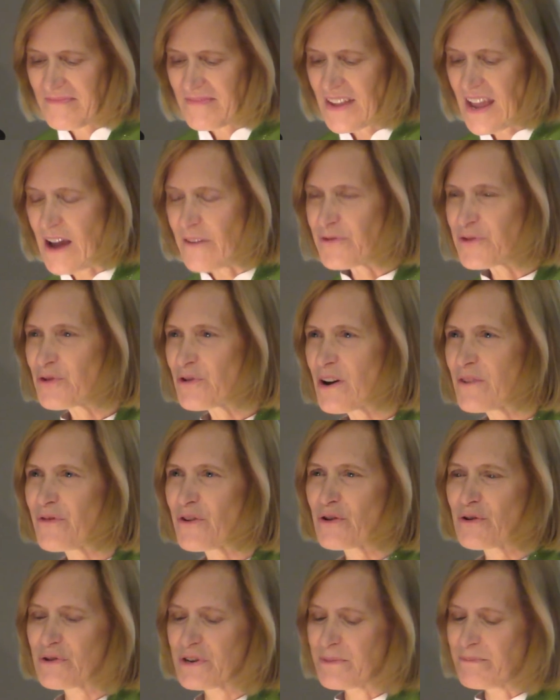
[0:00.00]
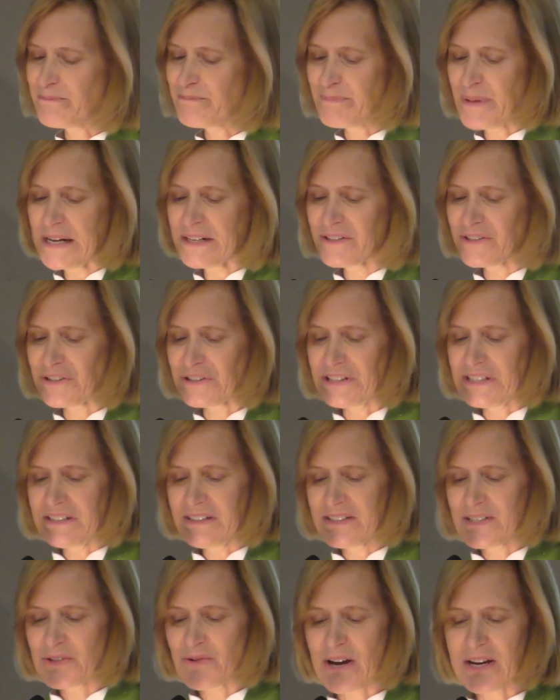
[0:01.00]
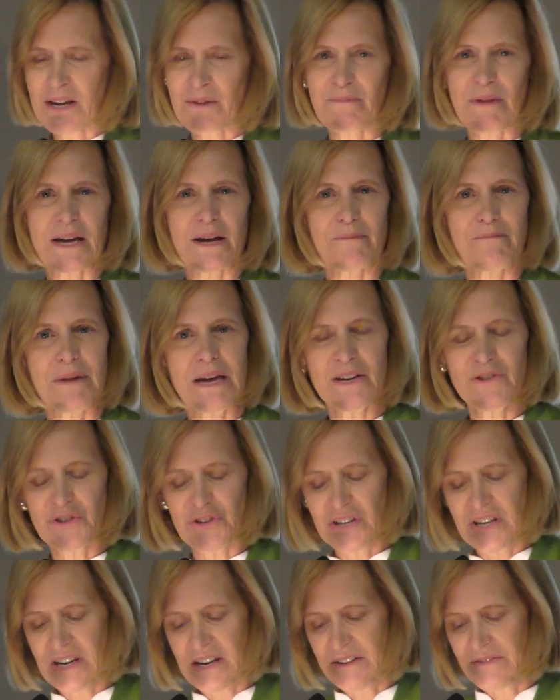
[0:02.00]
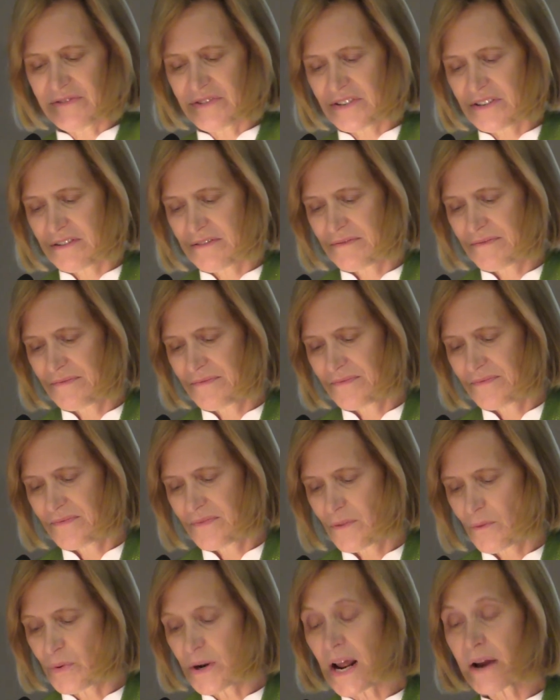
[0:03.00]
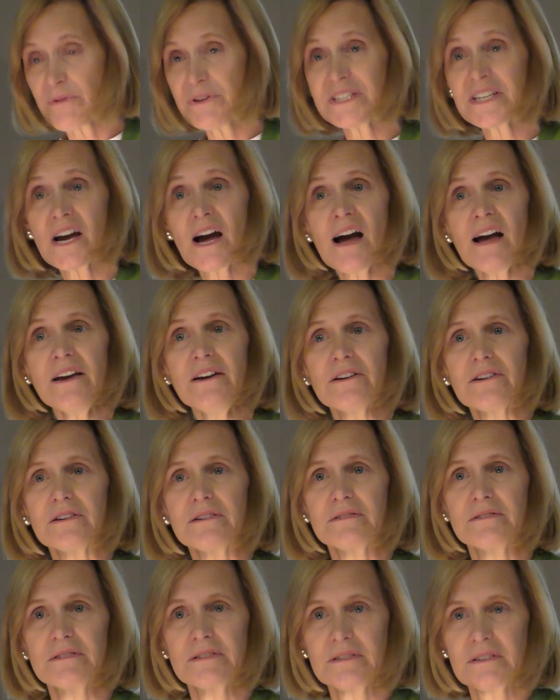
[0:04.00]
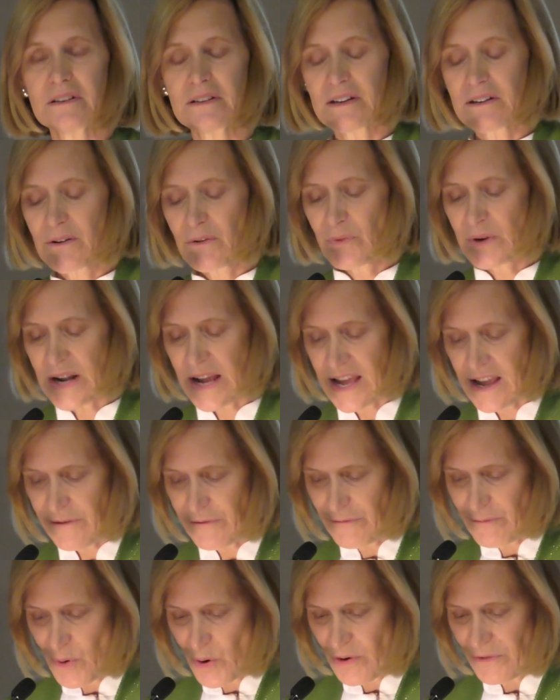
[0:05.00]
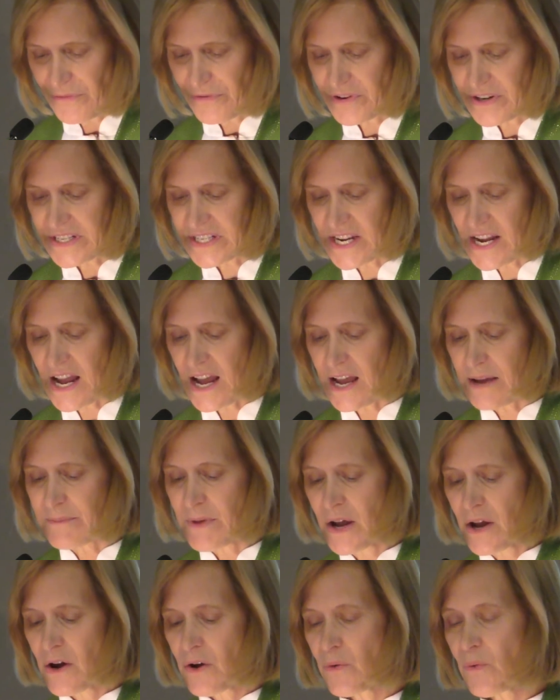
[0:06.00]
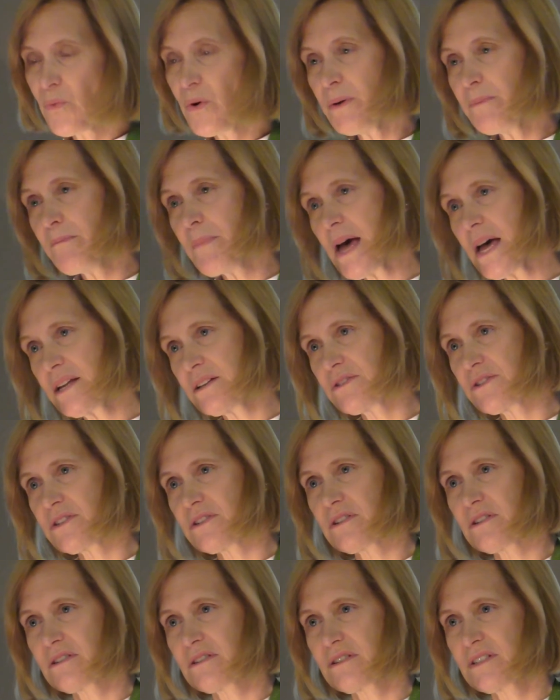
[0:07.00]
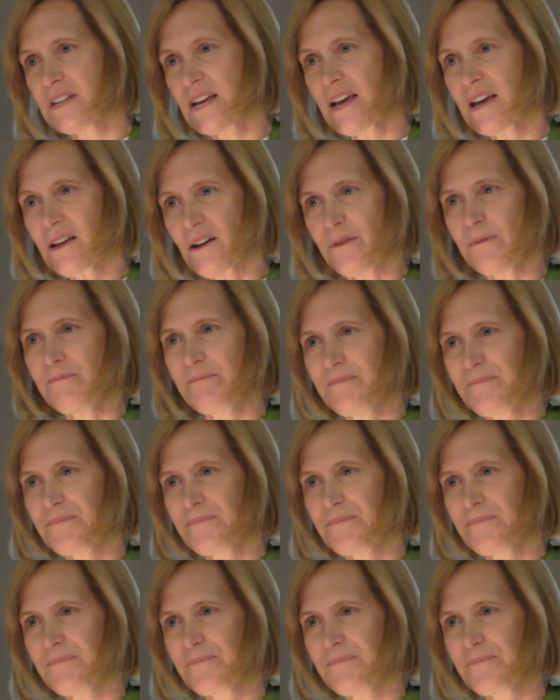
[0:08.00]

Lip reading: after I've earned a bundle so I can make a major gift. When I retire, when I have more free time, we meant to help.